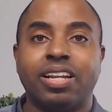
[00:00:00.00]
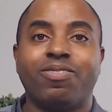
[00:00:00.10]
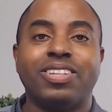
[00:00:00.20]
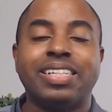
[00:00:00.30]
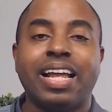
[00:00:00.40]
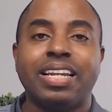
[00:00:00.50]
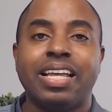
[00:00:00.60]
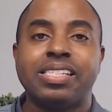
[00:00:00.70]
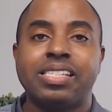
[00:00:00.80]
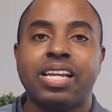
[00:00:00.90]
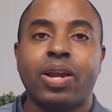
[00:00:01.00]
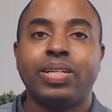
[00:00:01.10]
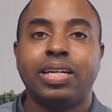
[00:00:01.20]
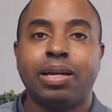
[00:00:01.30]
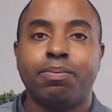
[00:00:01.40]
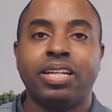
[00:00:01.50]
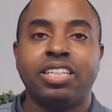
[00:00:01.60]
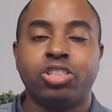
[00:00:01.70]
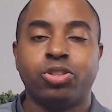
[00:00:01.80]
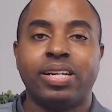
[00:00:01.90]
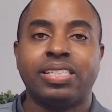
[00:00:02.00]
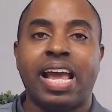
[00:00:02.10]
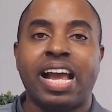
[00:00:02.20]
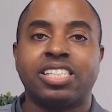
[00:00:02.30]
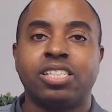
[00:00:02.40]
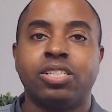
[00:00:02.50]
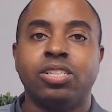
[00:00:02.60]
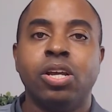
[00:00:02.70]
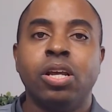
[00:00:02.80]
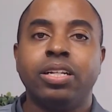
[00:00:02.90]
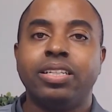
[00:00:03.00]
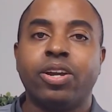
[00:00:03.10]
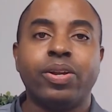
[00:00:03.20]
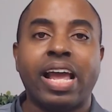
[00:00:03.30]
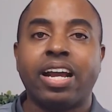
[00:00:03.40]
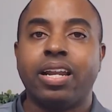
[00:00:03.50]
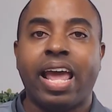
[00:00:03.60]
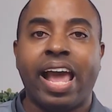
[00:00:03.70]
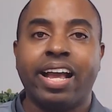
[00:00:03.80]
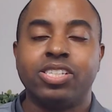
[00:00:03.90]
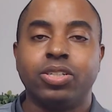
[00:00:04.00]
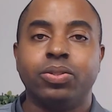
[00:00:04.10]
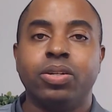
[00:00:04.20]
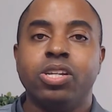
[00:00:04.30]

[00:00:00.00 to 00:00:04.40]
If it's not necessary to complete the transaction, they're not going to ask you.